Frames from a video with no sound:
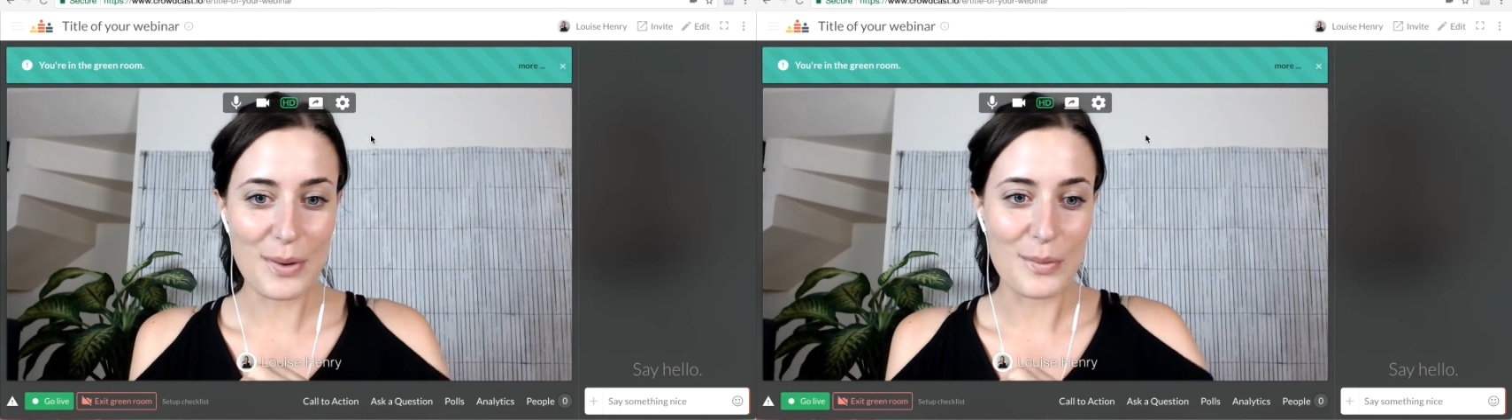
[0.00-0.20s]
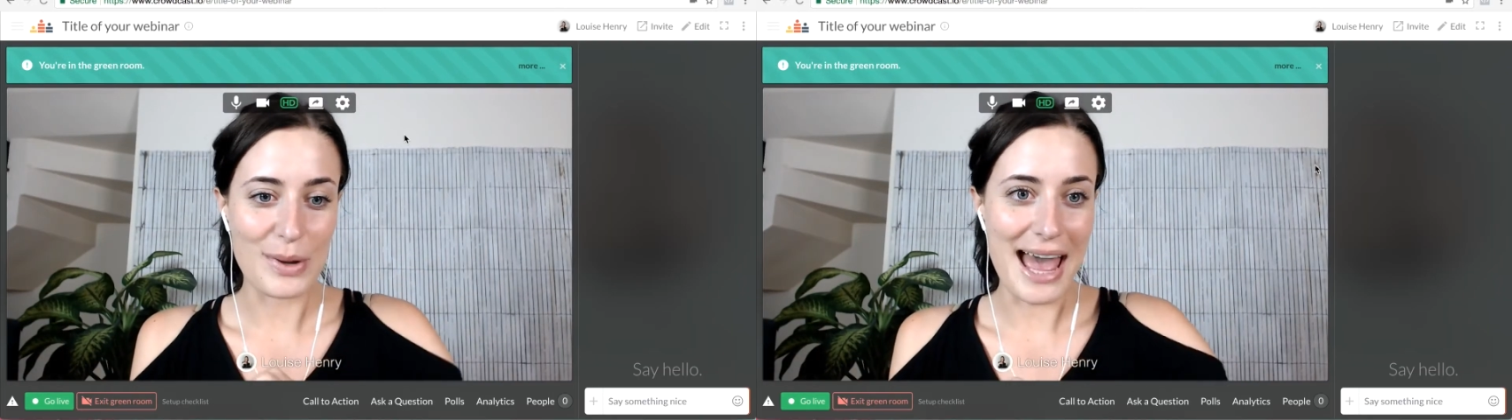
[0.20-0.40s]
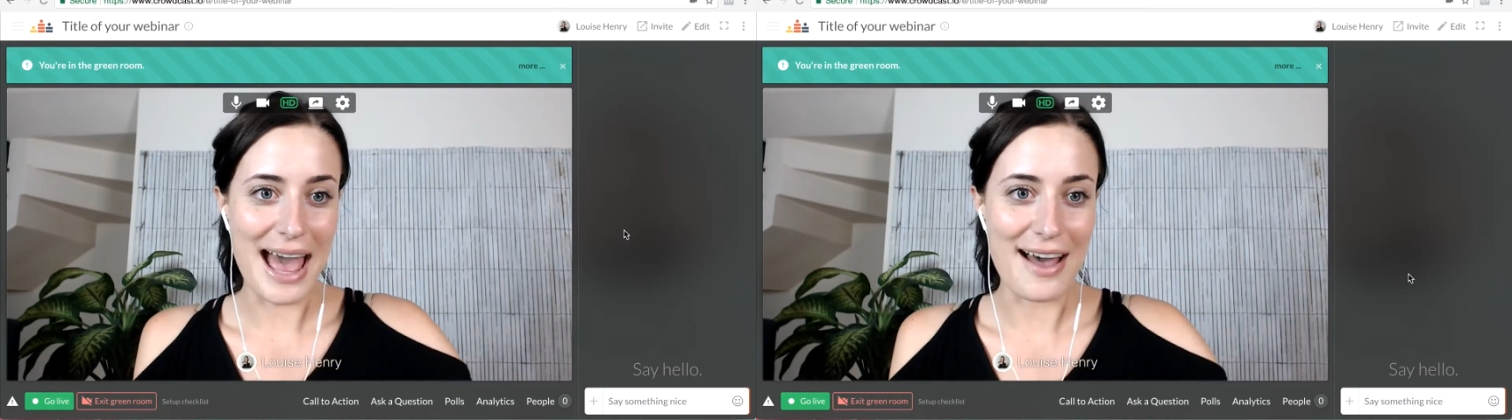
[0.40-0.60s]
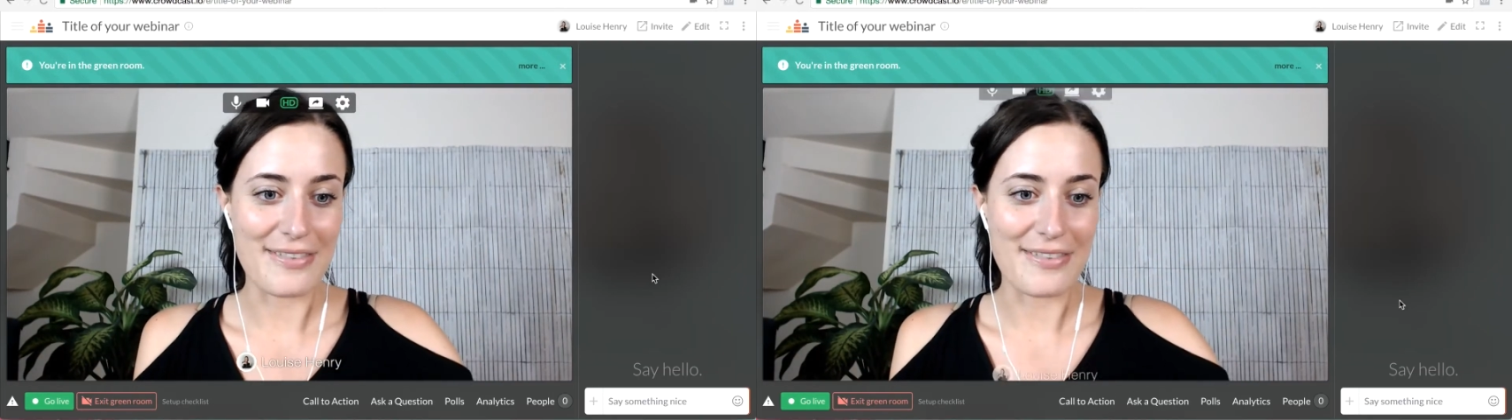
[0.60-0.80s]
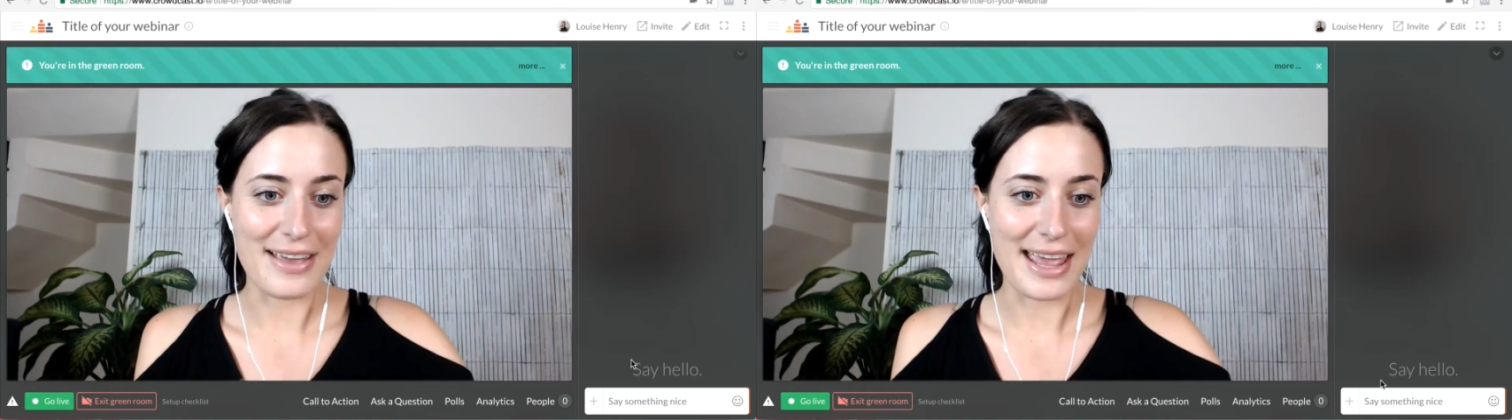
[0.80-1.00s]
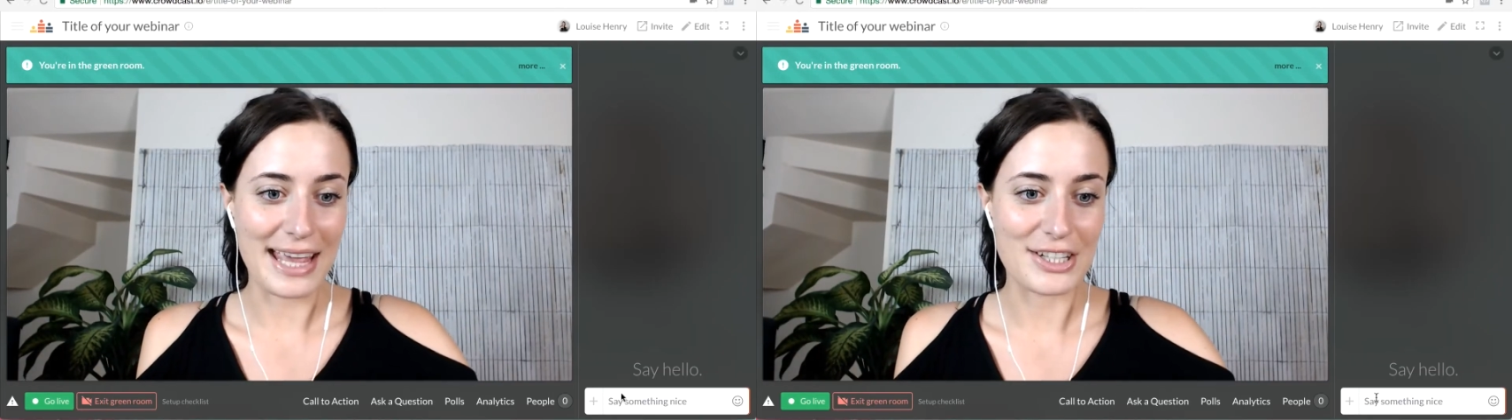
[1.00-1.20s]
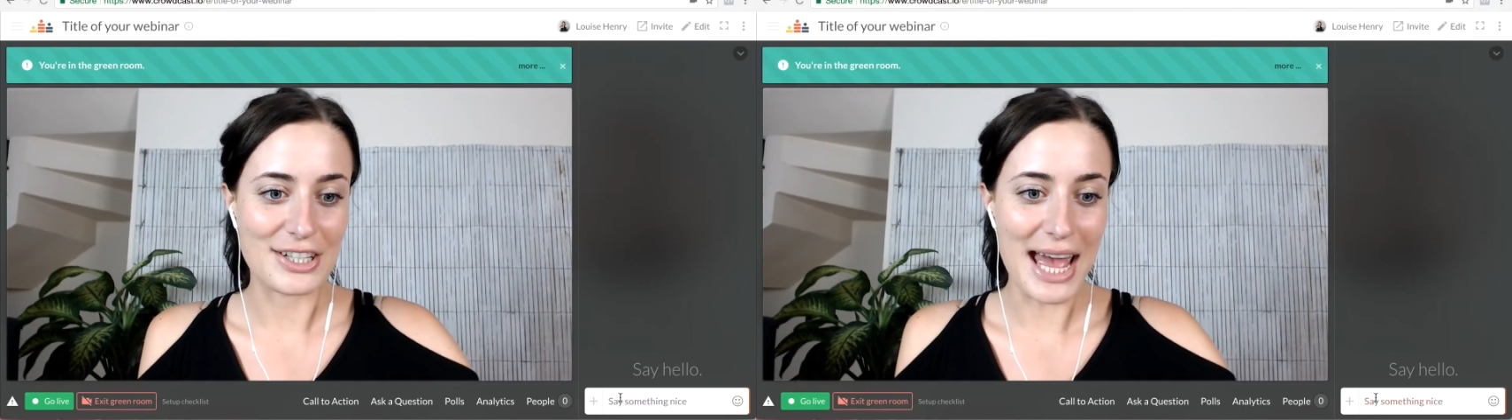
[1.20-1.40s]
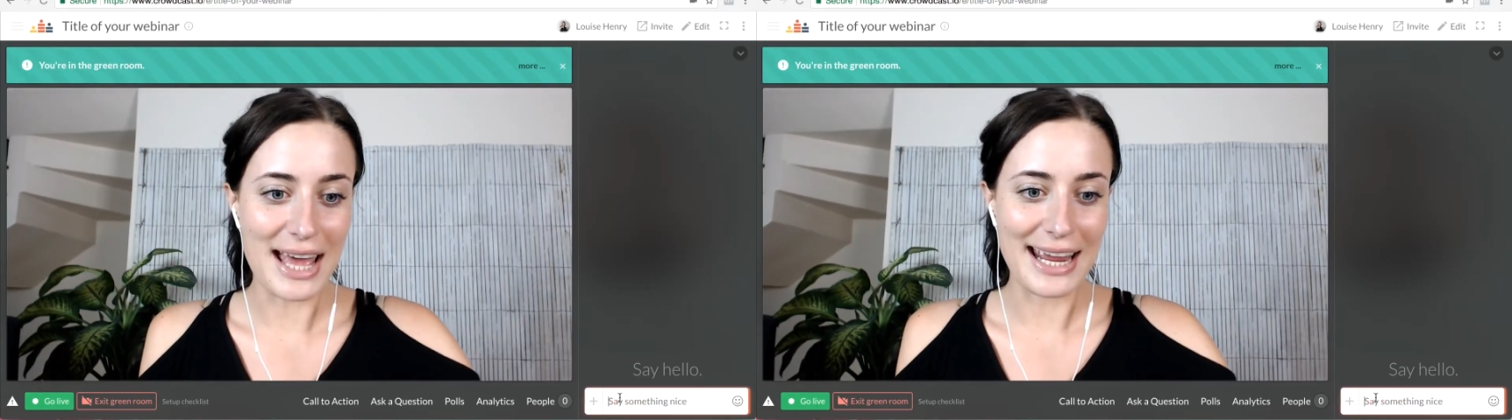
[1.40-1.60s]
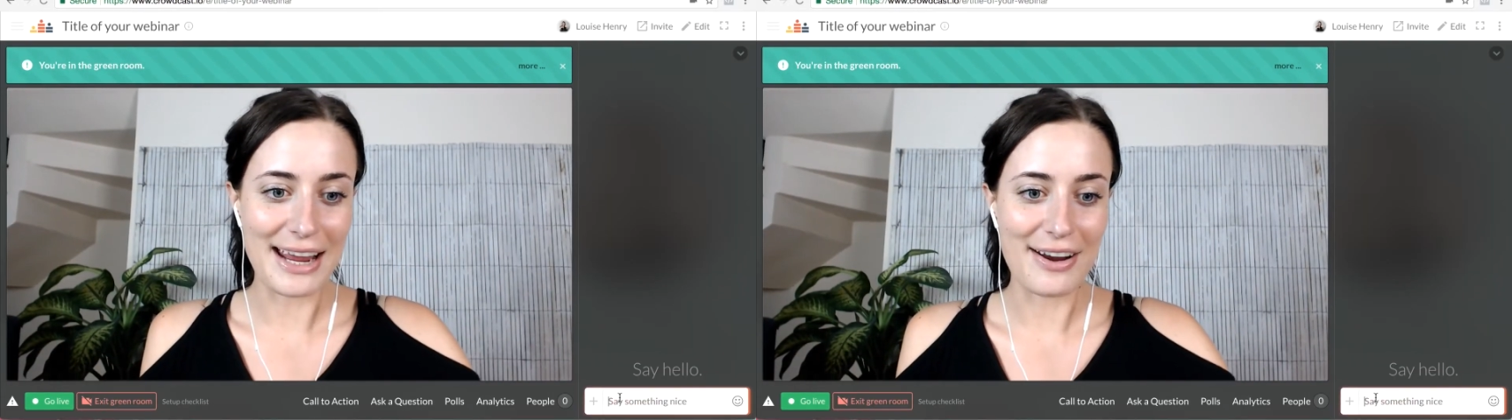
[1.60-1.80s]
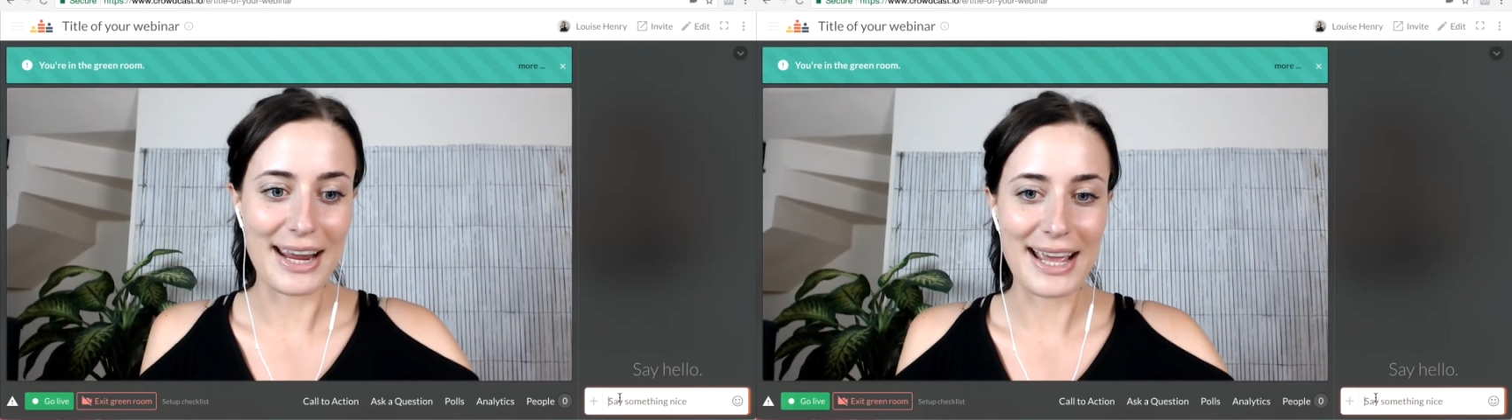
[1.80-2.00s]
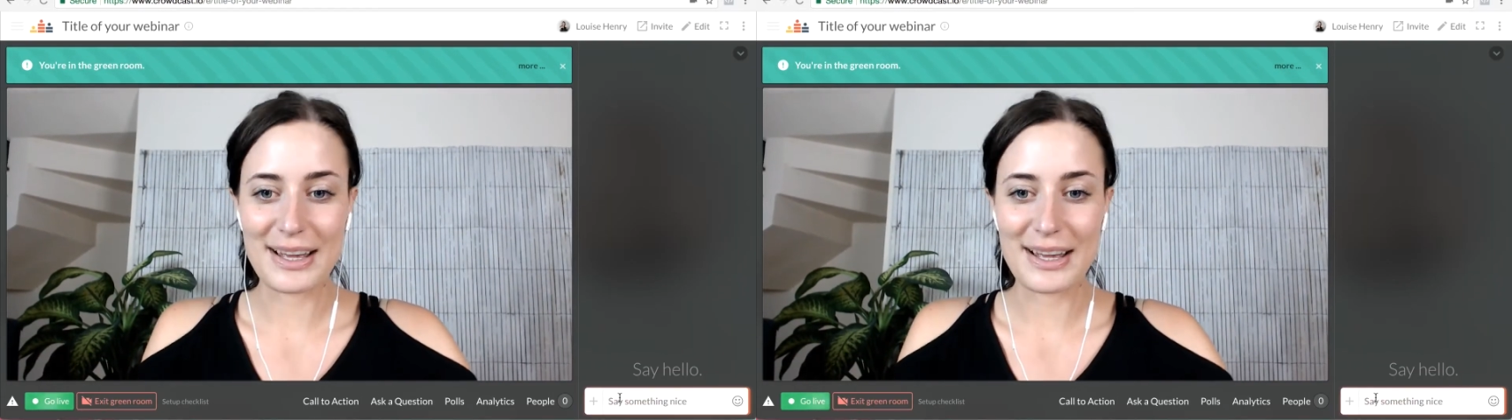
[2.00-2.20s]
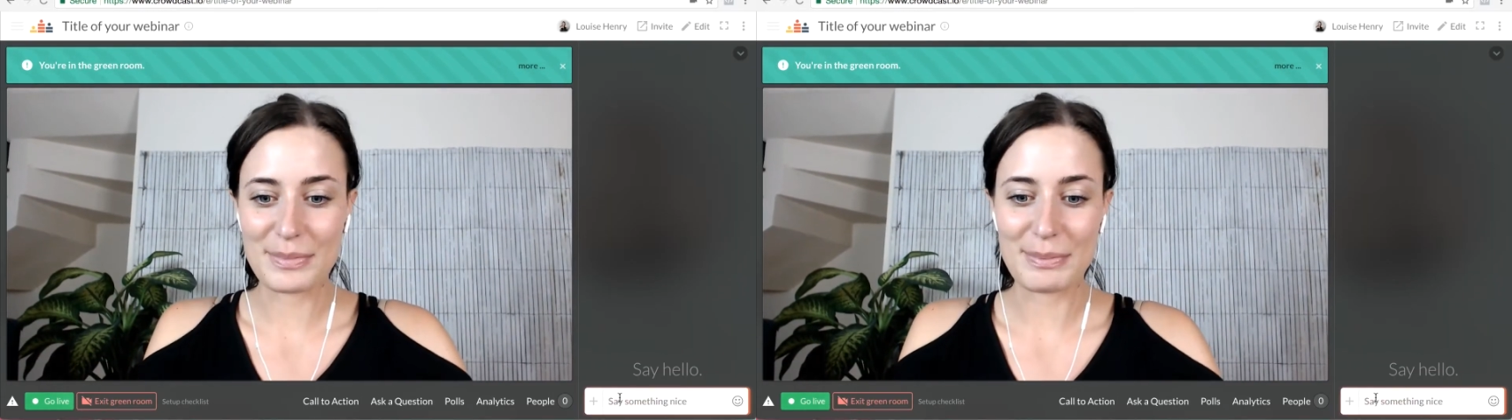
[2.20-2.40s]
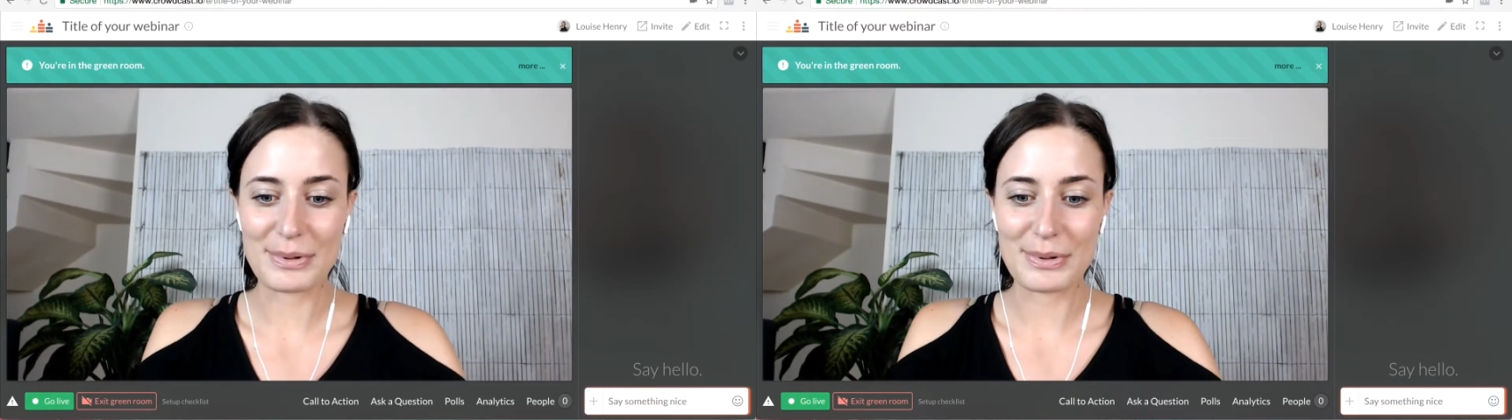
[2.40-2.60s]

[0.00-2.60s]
to manage chat right on the right side,